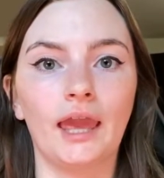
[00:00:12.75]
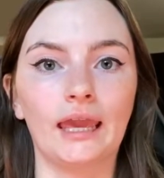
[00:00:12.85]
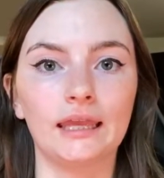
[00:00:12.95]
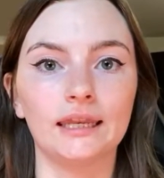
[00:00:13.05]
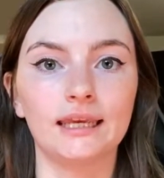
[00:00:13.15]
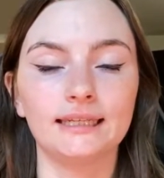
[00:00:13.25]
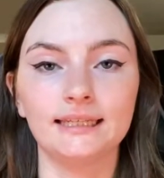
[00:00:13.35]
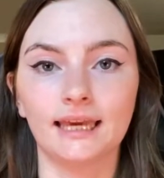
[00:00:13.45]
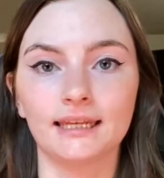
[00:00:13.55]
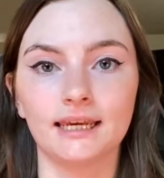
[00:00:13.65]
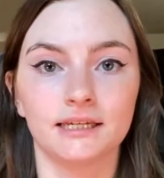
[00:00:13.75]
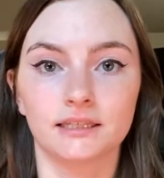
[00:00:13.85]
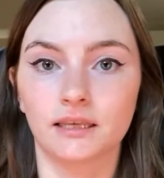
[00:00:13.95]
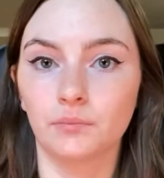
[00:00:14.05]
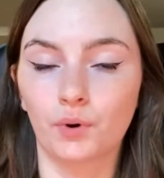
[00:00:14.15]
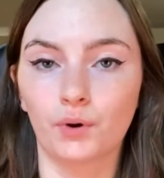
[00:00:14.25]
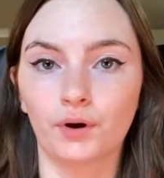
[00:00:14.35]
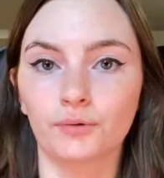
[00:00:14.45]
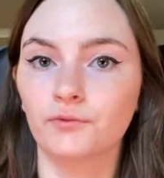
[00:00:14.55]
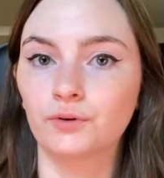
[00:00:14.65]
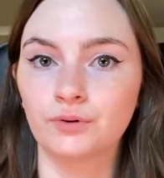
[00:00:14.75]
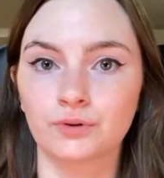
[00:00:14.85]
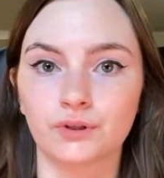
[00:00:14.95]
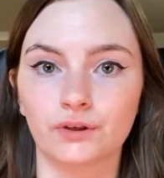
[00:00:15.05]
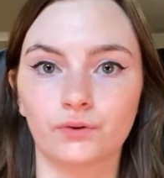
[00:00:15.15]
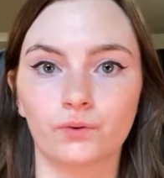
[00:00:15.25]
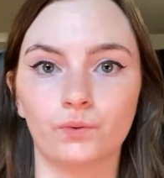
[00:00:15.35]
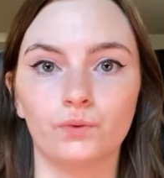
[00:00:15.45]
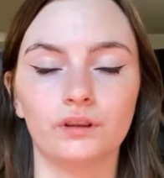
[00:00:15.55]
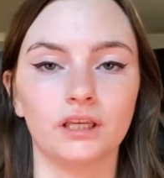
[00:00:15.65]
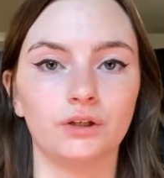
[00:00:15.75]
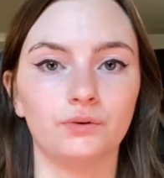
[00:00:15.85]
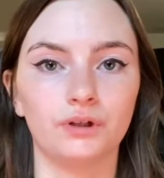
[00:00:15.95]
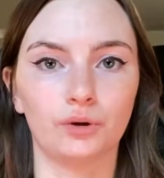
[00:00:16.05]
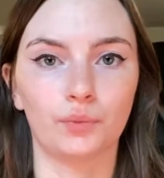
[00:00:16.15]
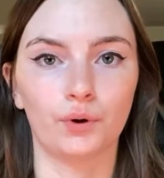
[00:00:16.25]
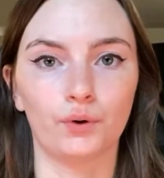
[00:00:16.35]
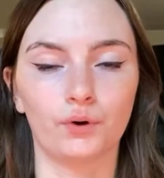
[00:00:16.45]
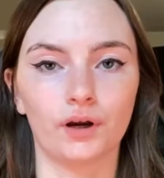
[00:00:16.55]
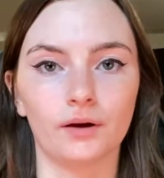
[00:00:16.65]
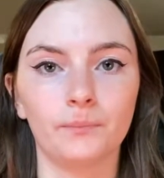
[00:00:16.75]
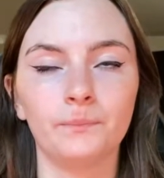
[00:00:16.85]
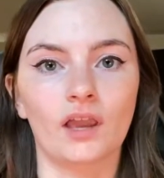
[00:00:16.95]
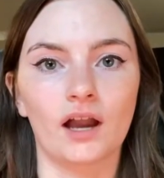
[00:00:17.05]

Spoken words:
an ADN ASN program for nursing school. It's a 2-year program.